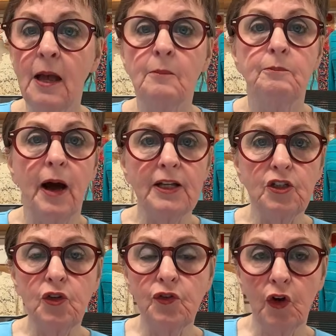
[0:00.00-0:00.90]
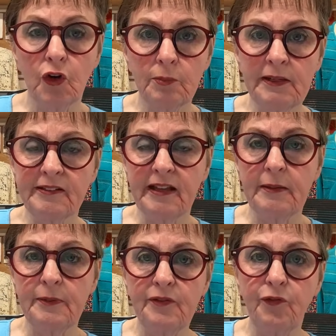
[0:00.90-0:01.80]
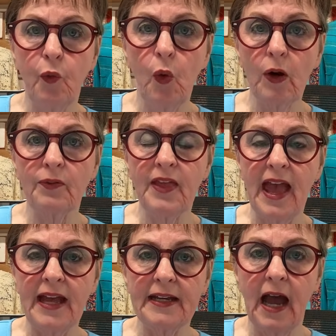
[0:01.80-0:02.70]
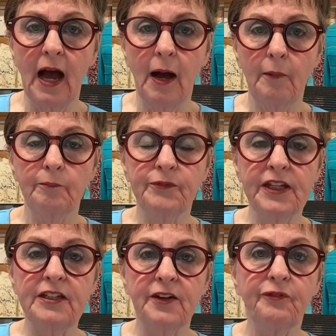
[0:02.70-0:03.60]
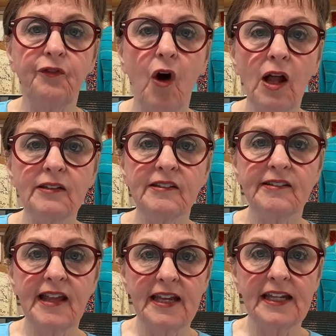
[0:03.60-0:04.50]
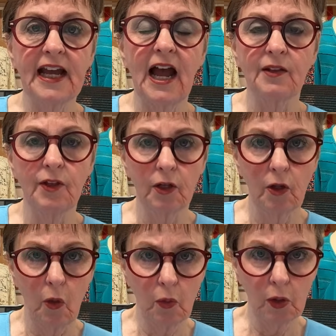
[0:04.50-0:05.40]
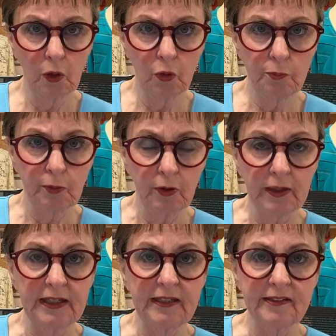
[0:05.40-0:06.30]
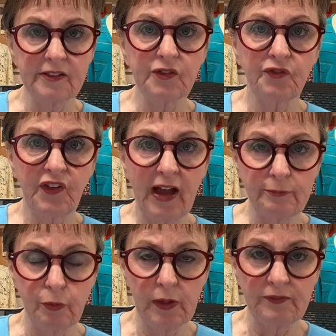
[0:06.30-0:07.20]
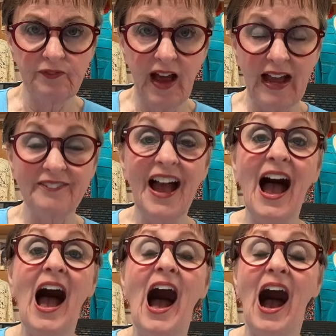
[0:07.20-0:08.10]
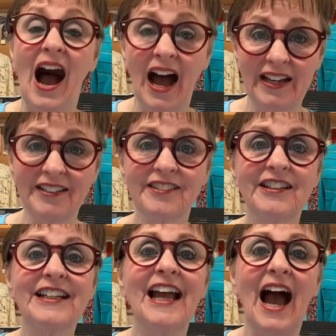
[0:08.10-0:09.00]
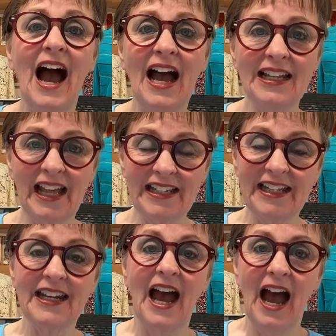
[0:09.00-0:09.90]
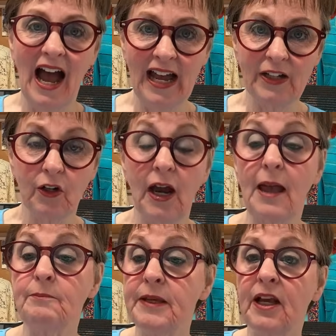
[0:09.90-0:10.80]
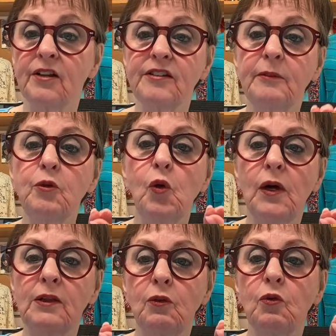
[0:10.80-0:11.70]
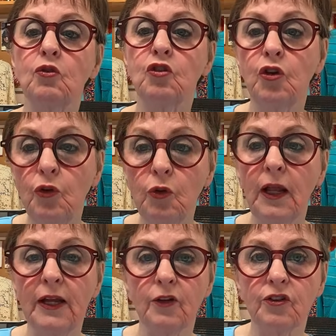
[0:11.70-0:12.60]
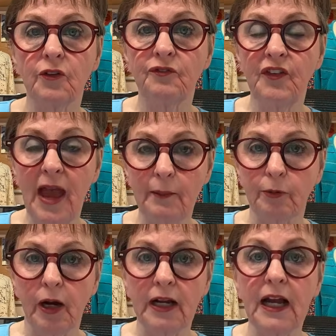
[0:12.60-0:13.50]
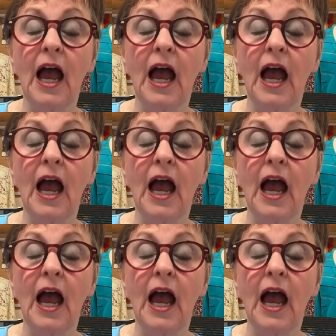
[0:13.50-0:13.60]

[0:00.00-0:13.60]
but you've heard me say before that the default setting on the lower looper is 5.5. Honestly, I like it higher. And because I'm going through 2 layers of fabric,